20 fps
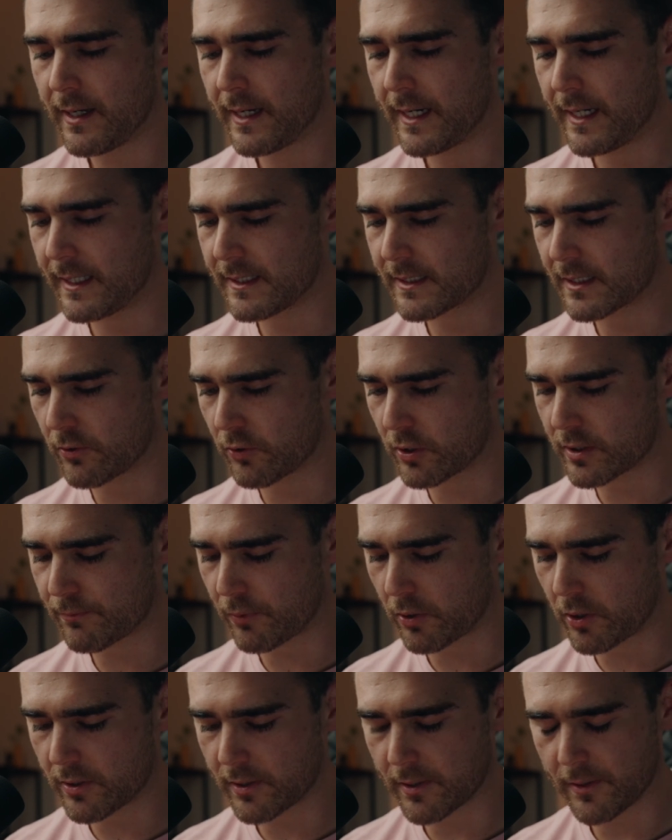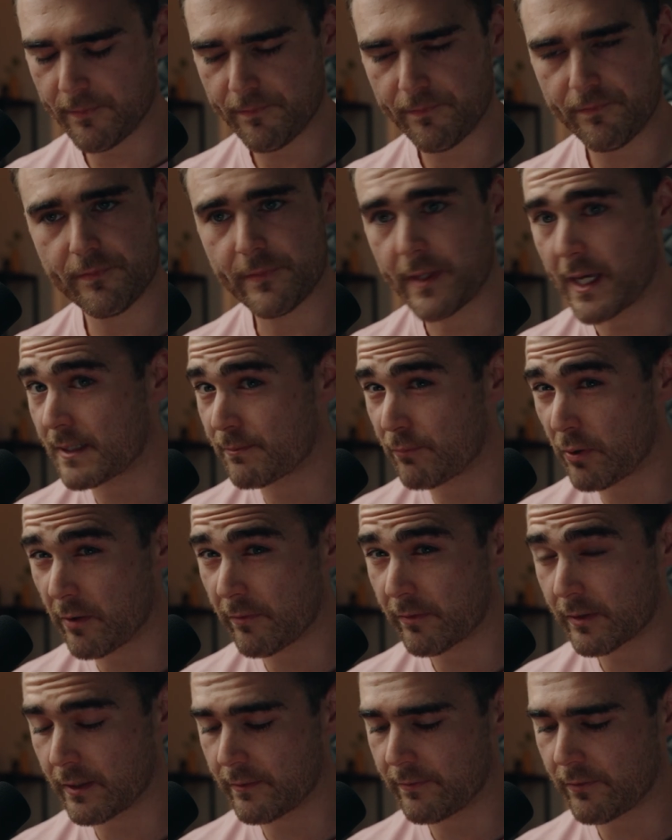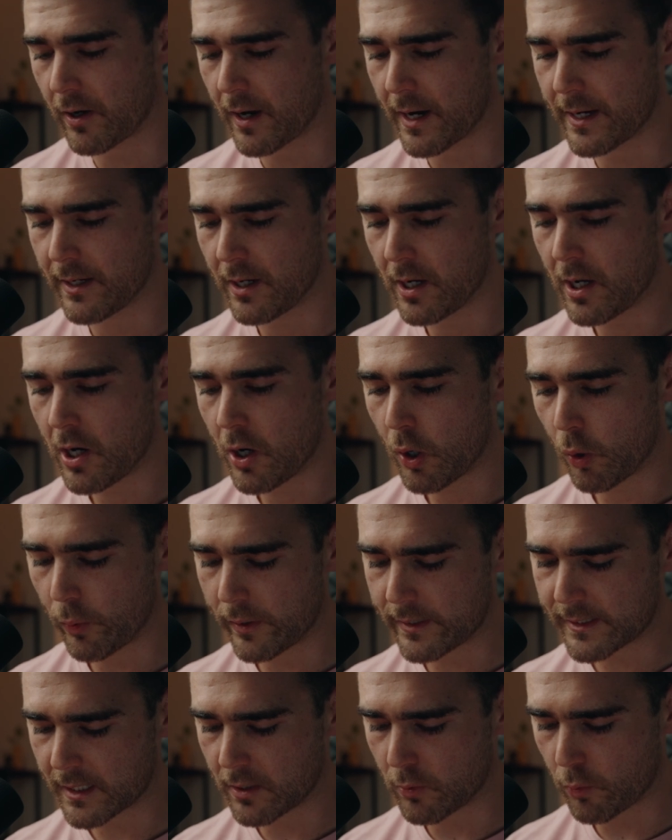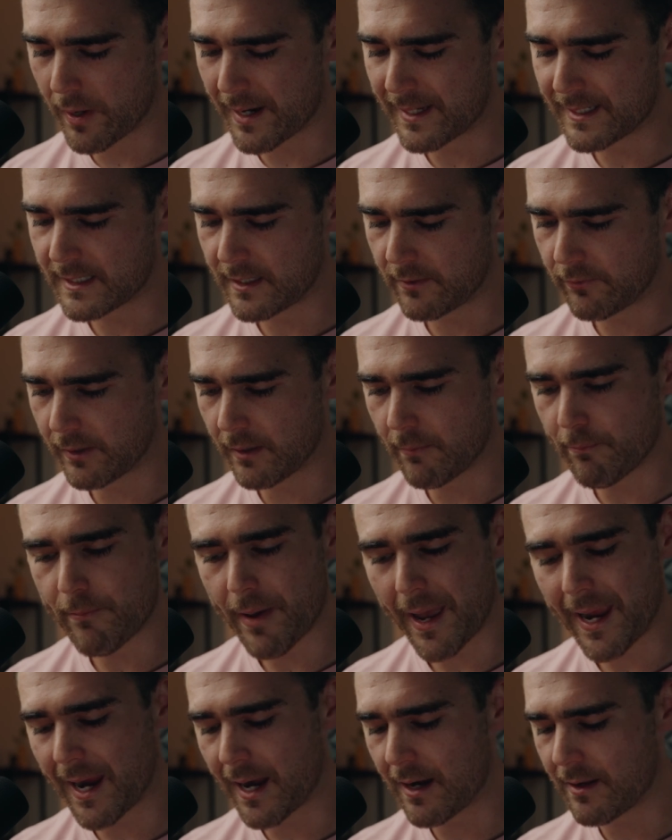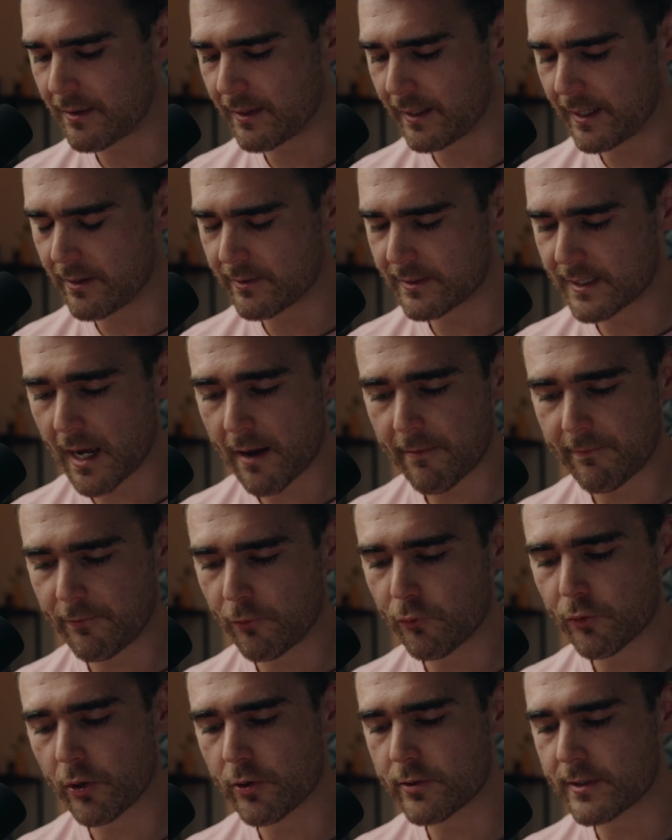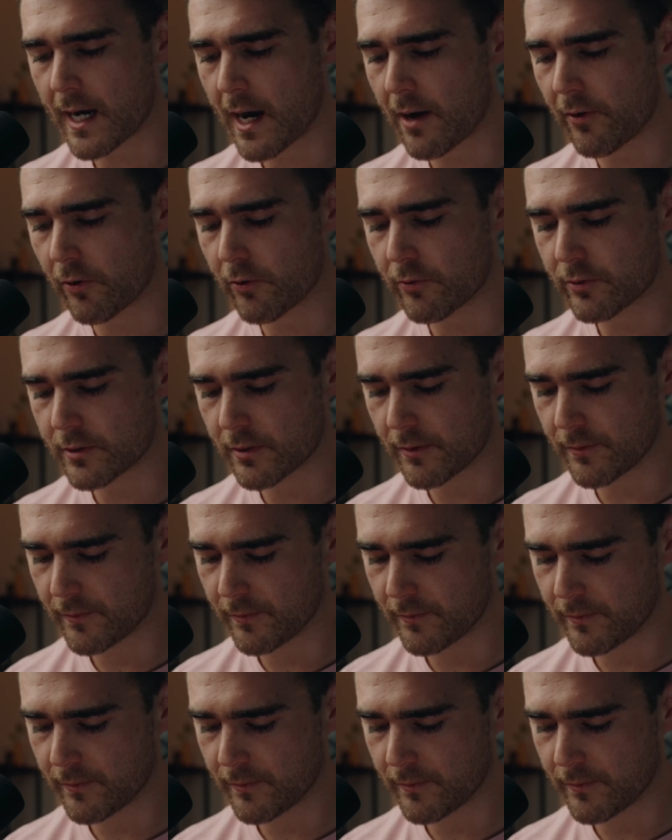He is going to respond. That's perfectly fine. We're just going to wait, see if we can bait anything else out for those arrows.